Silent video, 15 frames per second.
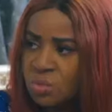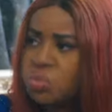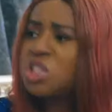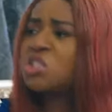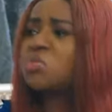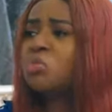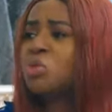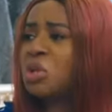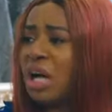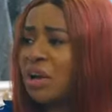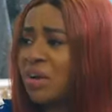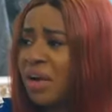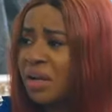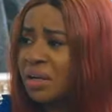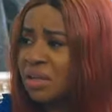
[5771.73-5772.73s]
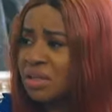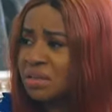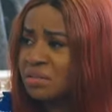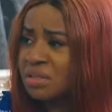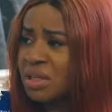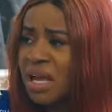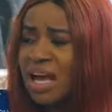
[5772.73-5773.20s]
Which Mumu career?
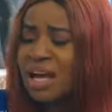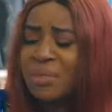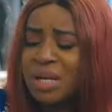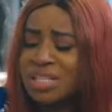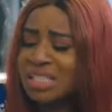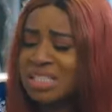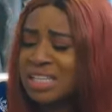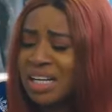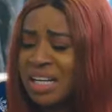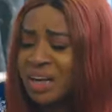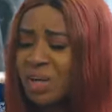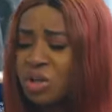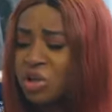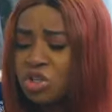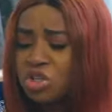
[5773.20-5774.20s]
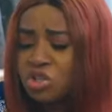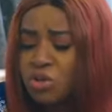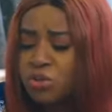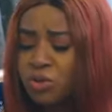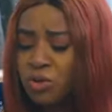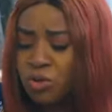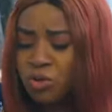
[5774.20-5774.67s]
I better change that career because you
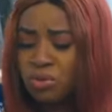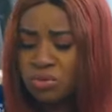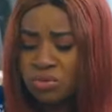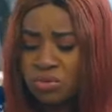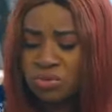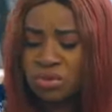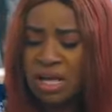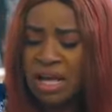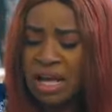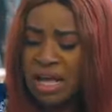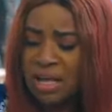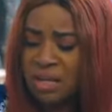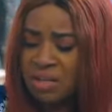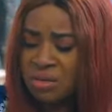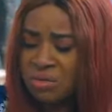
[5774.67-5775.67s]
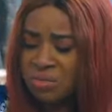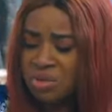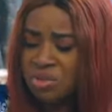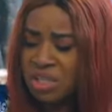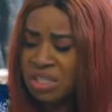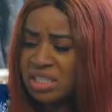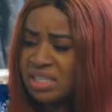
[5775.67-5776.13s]
no follow.
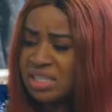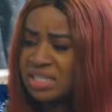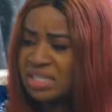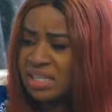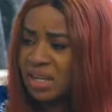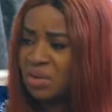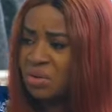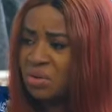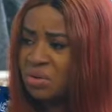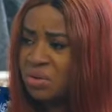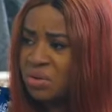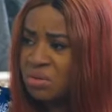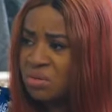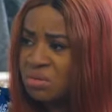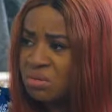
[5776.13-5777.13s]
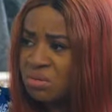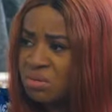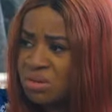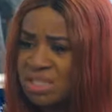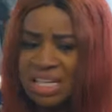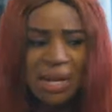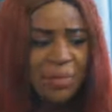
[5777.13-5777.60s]
Which one is this now?
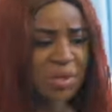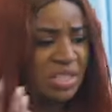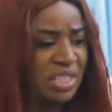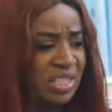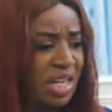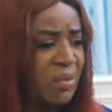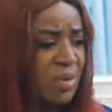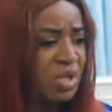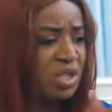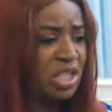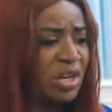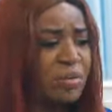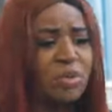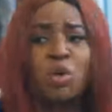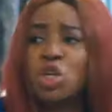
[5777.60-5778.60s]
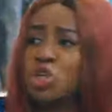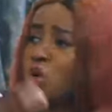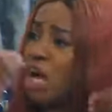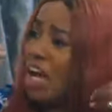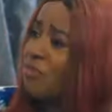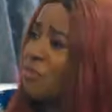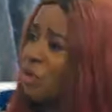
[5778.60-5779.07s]
Celebrity, celebrity, celebrity. But you
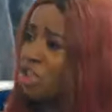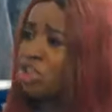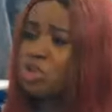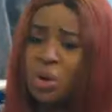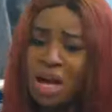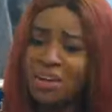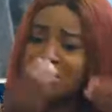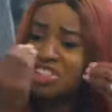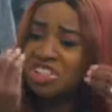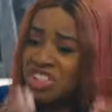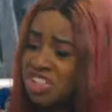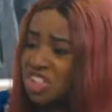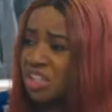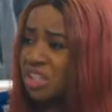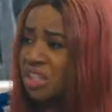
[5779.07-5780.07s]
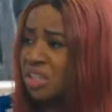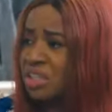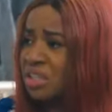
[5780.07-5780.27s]
don't have money, you don't have shishi.